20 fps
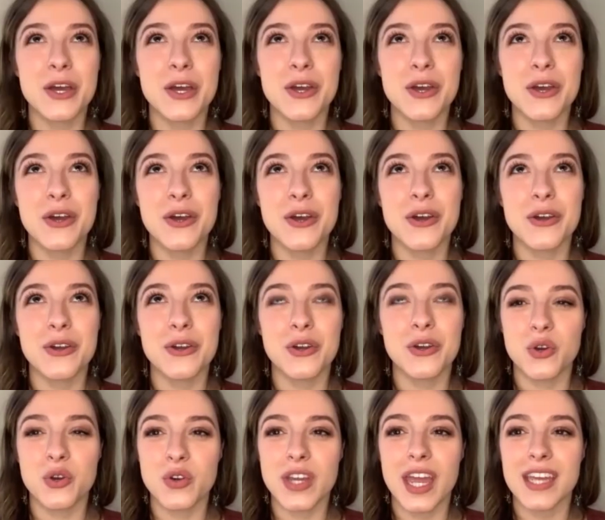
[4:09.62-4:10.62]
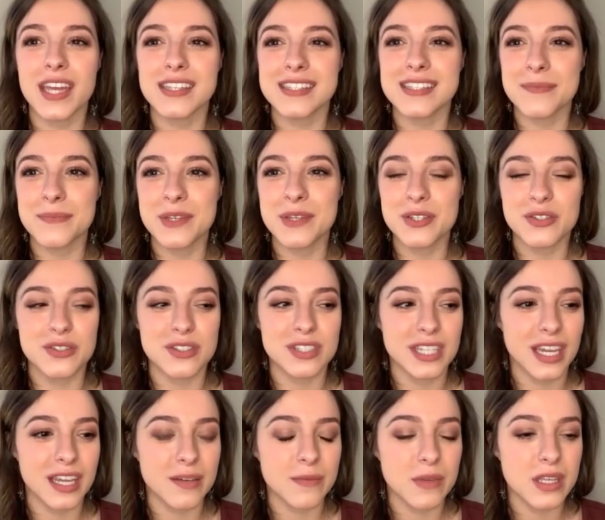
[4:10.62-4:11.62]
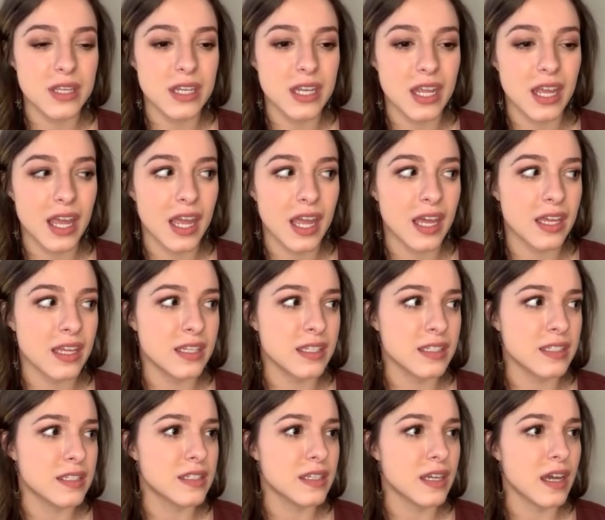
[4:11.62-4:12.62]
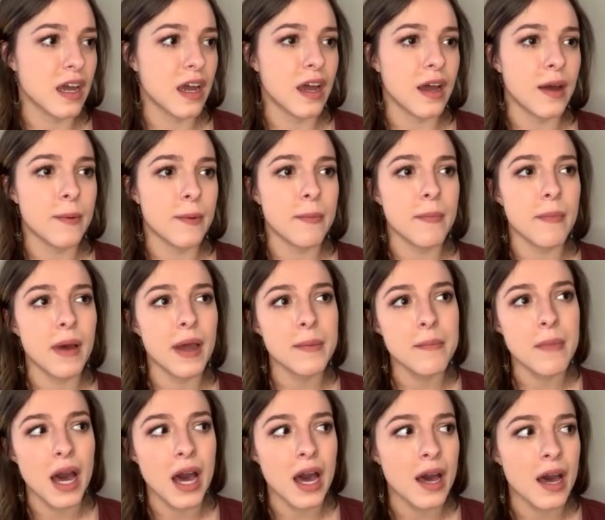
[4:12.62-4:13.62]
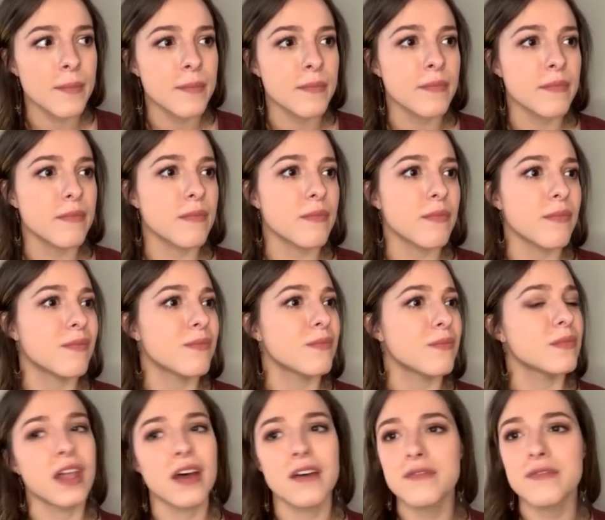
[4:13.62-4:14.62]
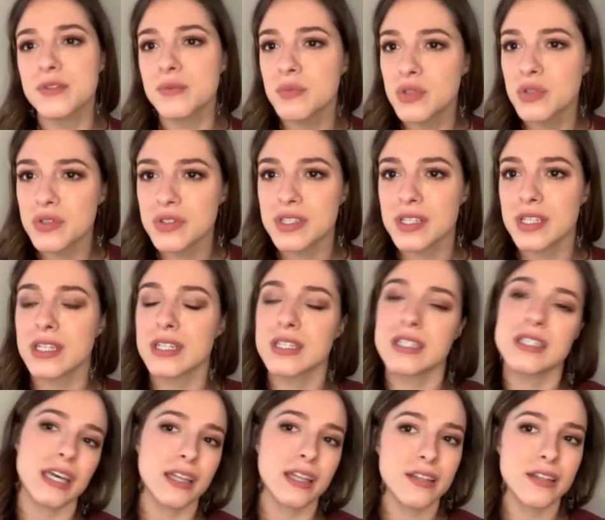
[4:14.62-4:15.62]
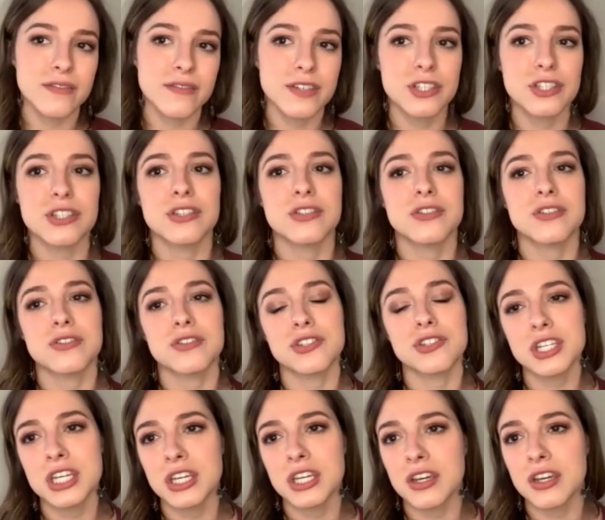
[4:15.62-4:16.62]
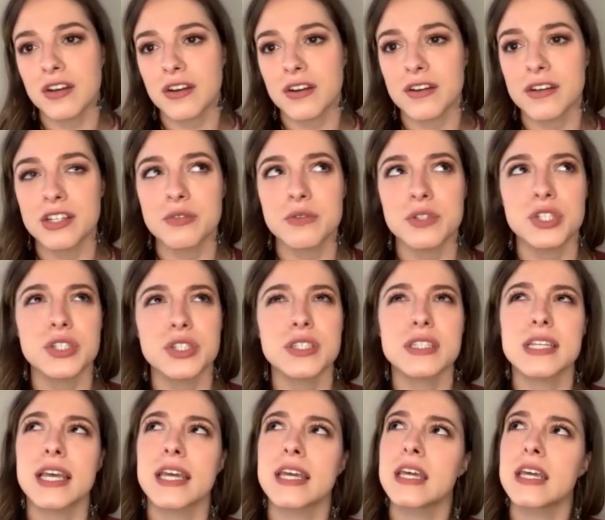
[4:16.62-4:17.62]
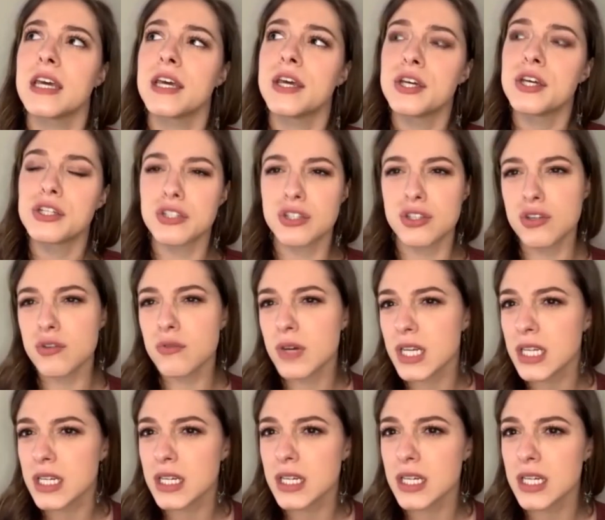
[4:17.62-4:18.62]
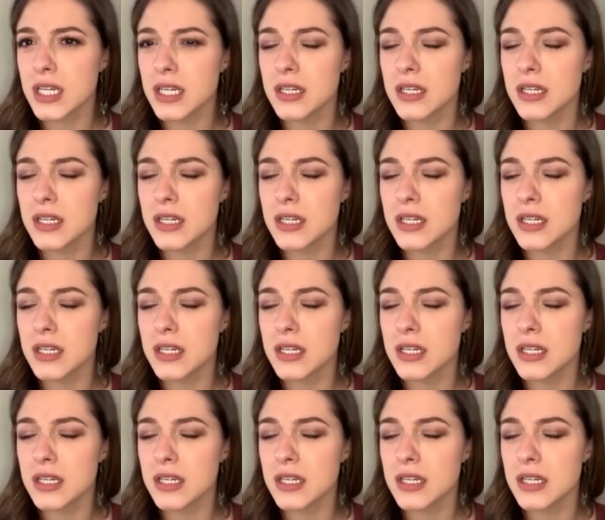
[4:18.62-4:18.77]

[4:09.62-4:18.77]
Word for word: uh, create some entertainment, and uh my mom loves music and television. So she encouraged me. She's like, do you want to